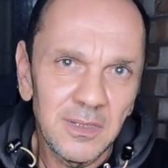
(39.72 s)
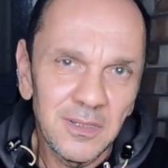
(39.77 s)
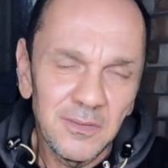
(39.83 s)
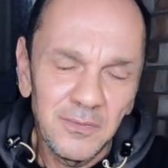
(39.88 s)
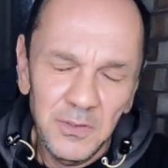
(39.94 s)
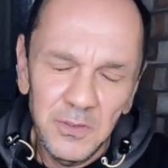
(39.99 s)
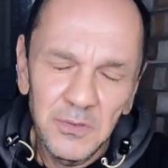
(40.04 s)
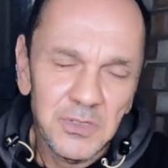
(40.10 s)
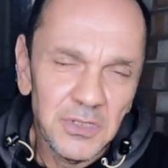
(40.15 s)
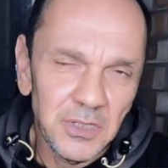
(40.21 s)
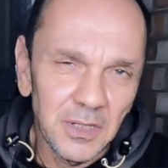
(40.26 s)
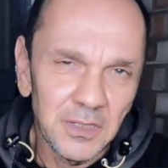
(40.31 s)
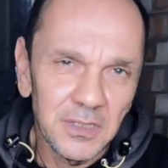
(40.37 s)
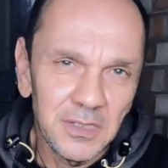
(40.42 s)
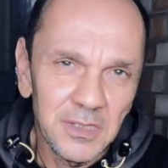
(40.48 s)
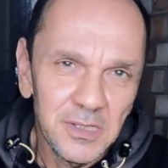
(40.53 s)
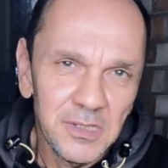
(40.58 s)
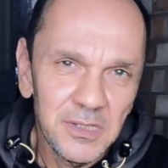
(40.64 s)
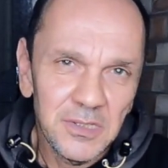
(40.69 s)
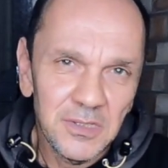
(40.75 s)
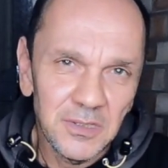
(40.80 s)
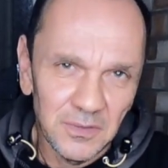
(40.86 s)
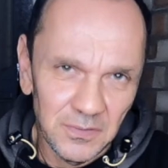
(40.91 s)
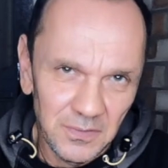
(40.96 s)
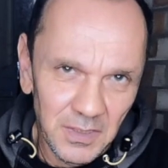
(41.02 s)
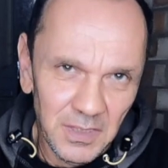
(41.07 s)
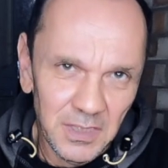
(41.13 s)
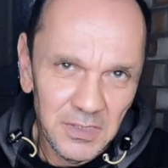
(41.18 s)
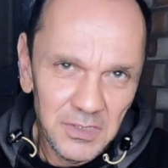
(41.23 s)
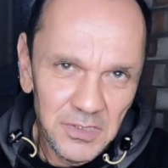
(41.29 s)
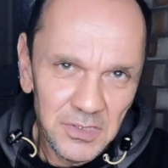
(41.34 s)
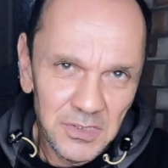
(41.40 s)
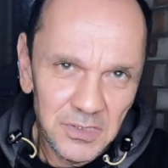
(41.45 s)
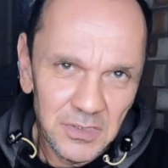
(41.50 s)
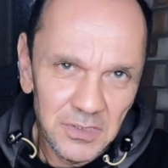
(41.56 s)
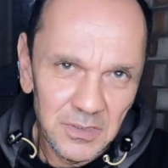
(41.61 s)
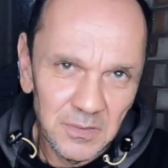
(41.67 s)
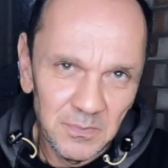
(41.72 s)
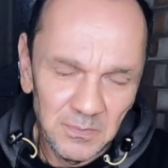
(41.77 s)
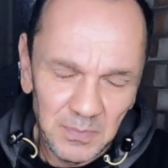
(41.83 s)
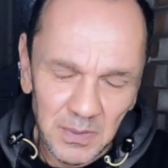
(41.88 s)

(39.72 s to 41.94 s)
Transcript: a few studies on this,